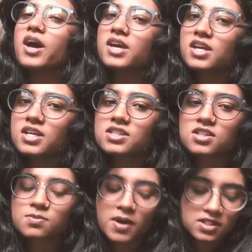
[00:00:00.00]
it is
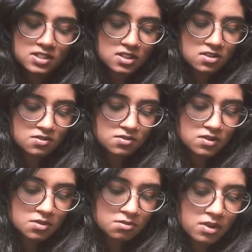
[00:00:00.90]
expensive,
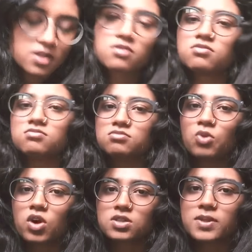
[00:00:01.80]
like
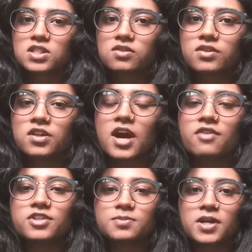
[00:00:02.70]
more expensive than your
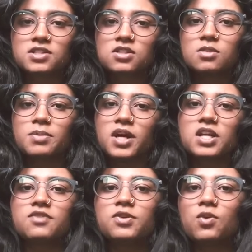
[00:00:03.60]
average pencil, but
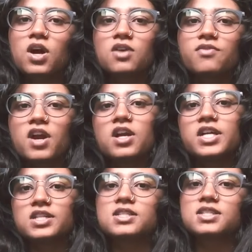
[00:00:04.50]
if you are very
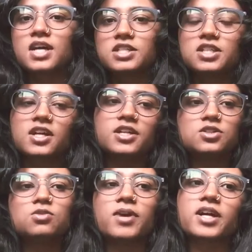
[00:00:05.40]
into sketching, I
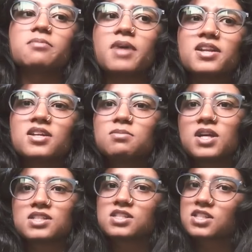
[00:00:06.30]
do recommend it
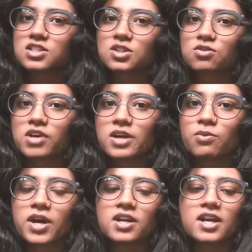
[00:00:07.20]
because it's such a great
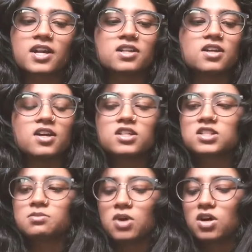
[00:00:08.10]
way to get in
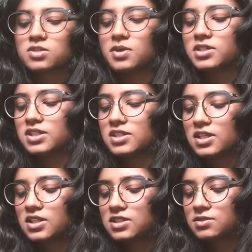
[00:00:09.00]
small
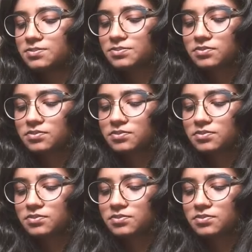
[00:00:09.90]
details.